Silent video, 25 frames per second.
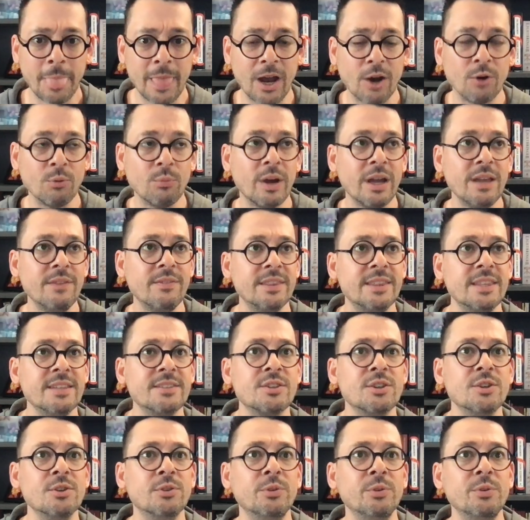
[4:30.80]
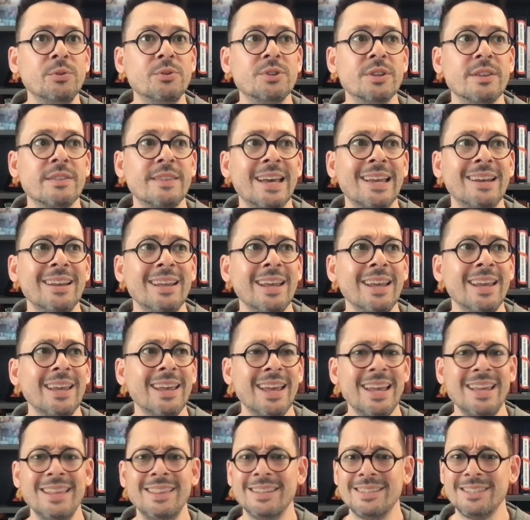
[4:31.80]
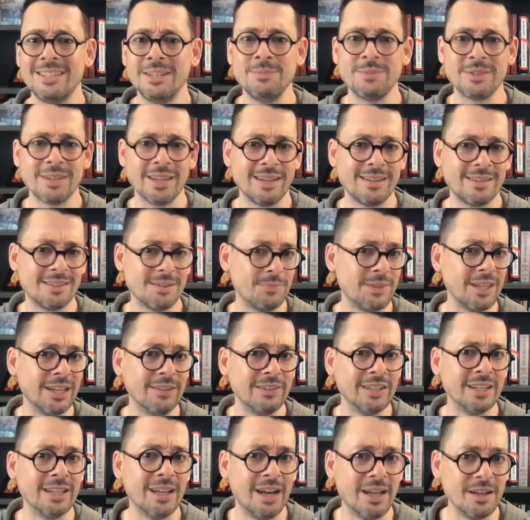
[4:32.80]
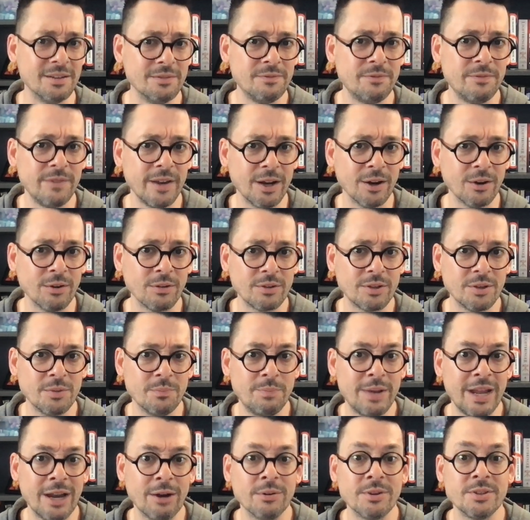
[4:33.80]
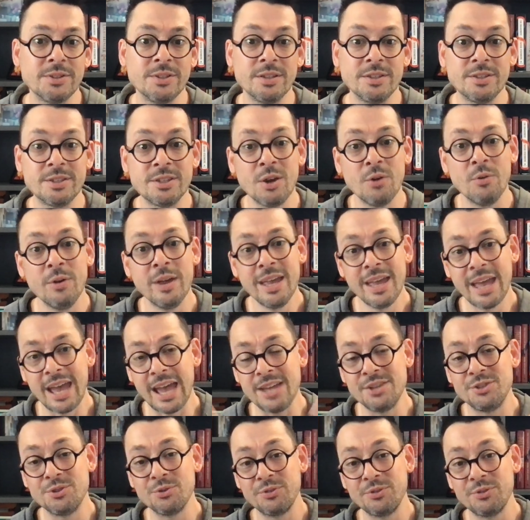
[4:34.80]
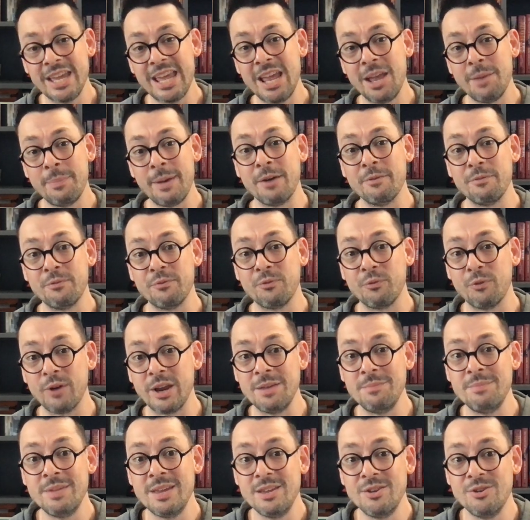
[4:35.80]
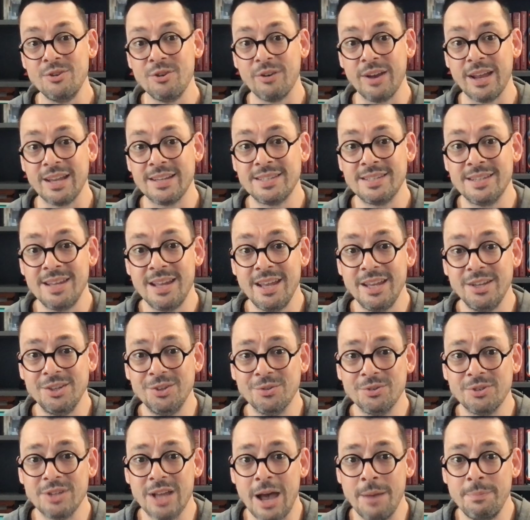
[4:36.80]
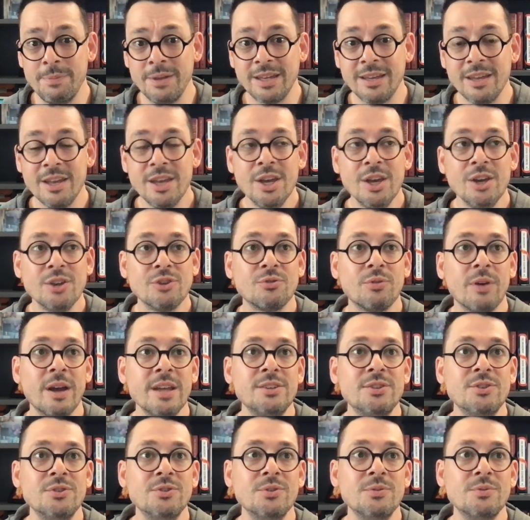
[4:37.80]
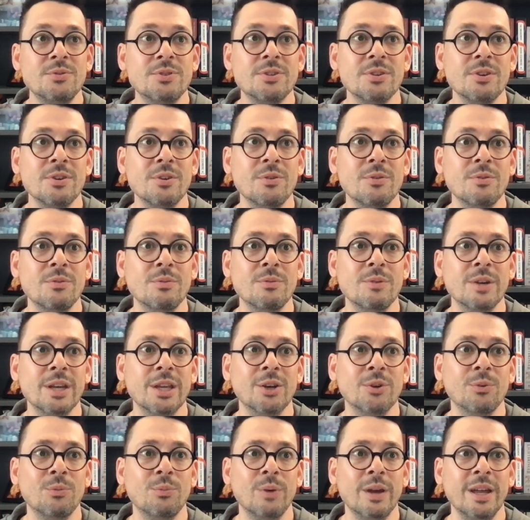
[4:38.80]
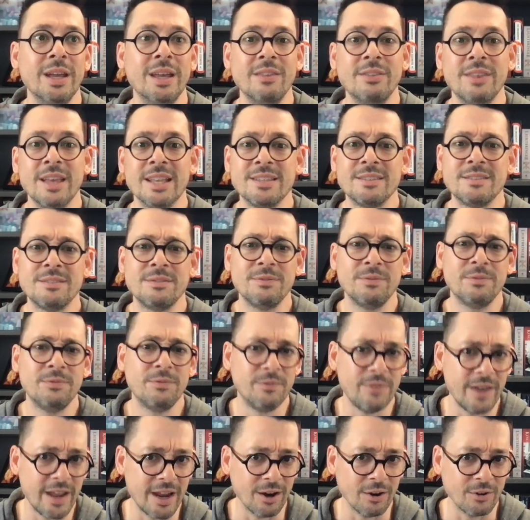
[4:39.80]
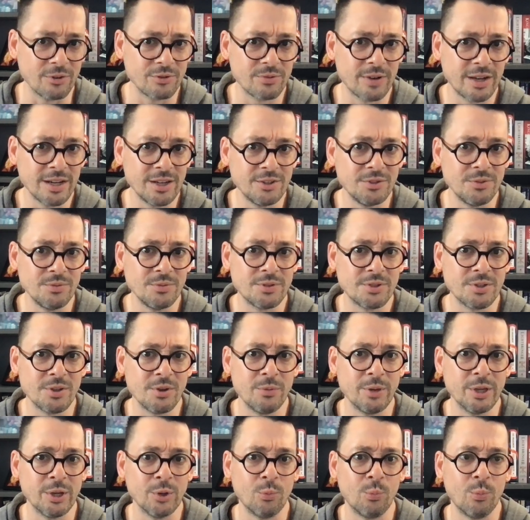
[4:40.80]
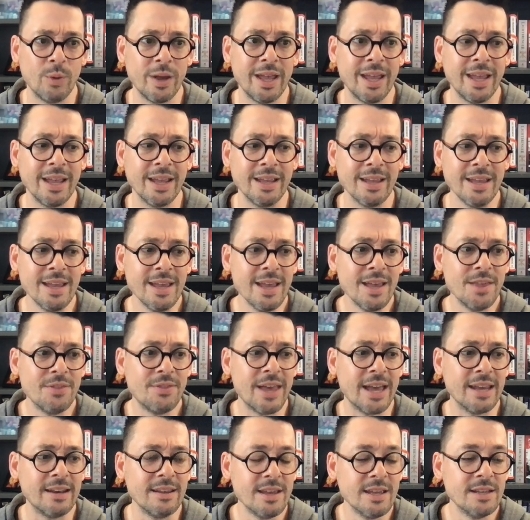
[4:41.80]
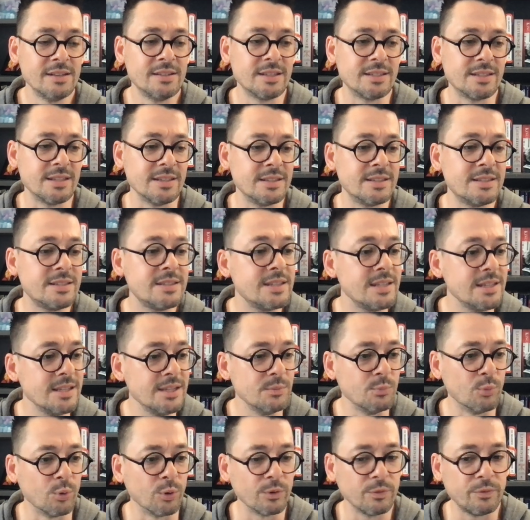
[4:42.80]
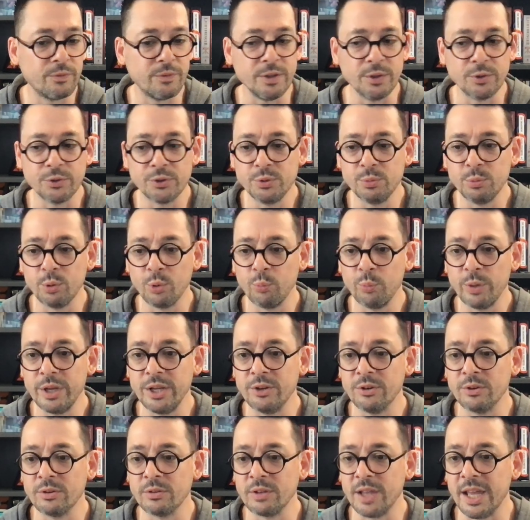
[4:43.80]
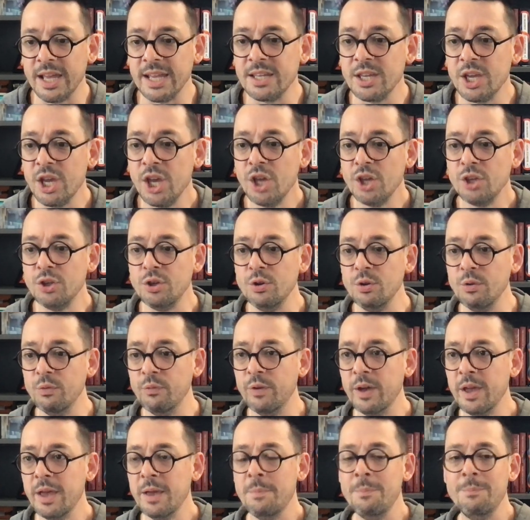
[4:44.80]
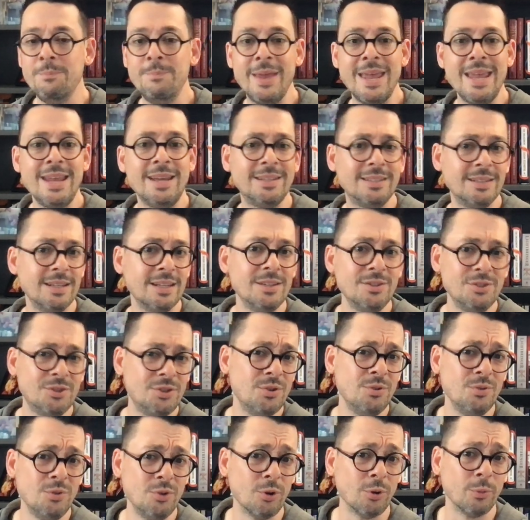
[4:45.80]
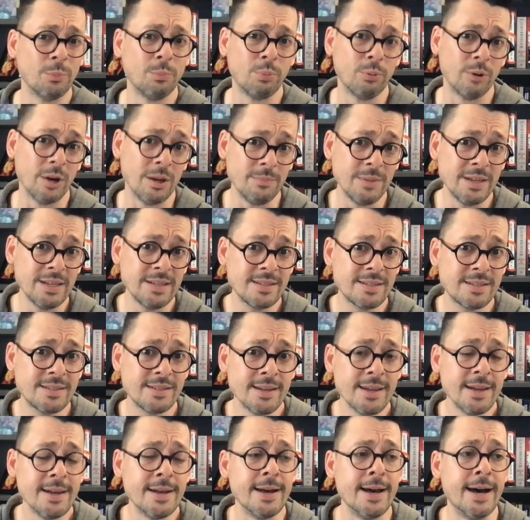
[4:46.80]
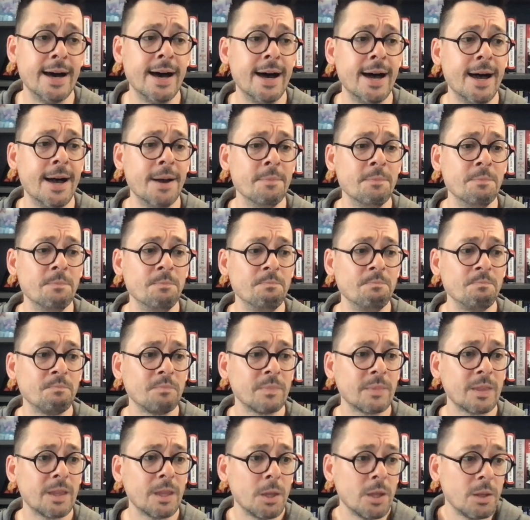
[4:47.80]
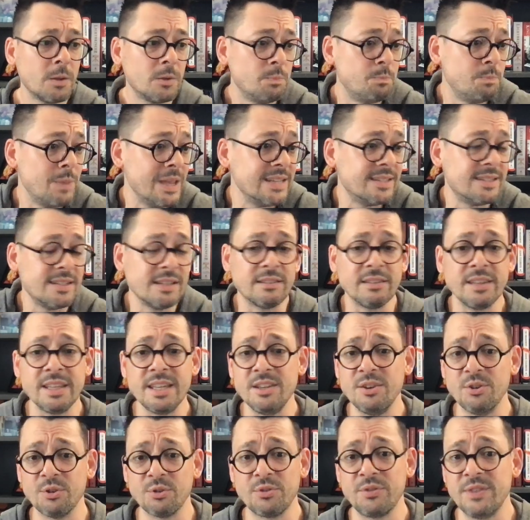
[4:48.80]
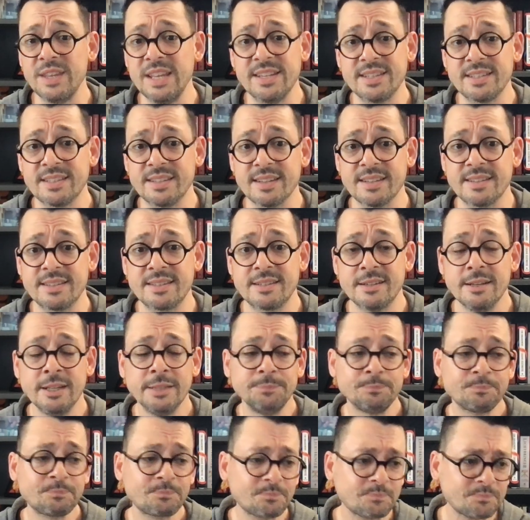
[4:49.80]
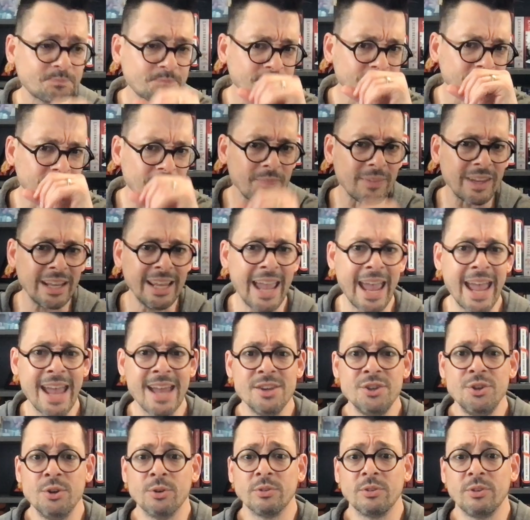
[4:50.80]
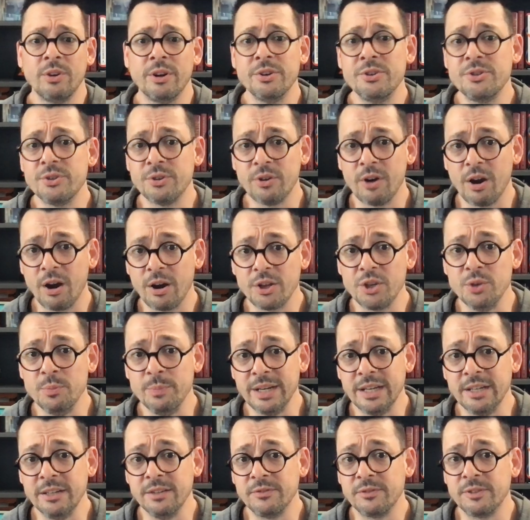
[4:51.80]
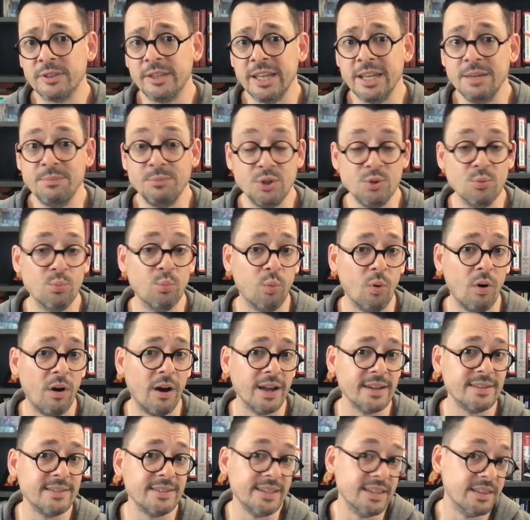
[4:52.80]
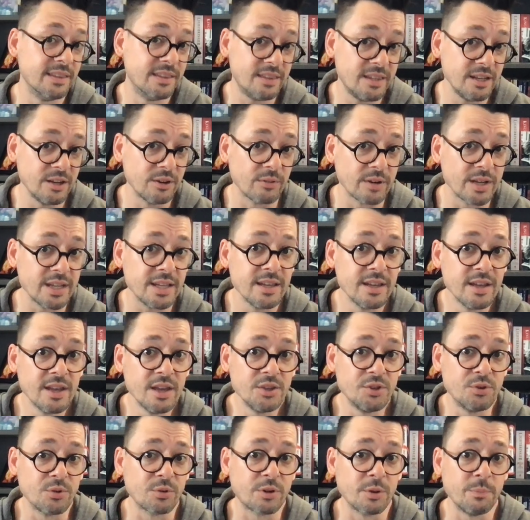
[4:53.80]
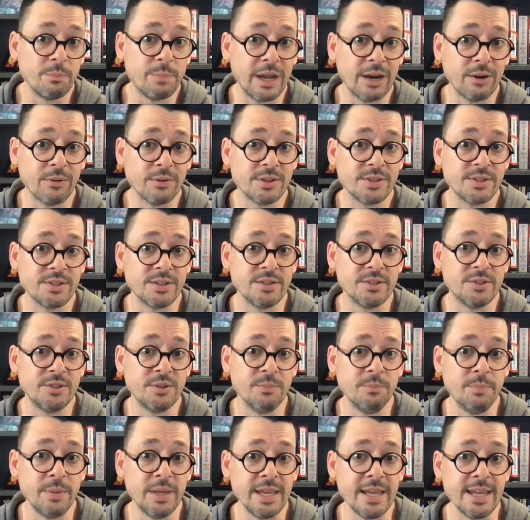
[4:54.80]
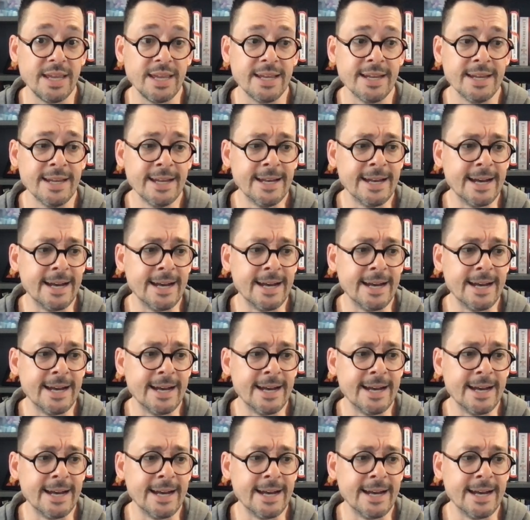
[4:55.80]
arrive at this conclusion that, hey, this seems like something of an unfair comparison. So as you're thinking about framing your essay and your topic, try to do so in a way that's fair. Try to do so in a way that doesn't seem or feel to a reader like you've baked into your premise basically your thesis and your larger argumentative claim. You want, in theory, your comparison to be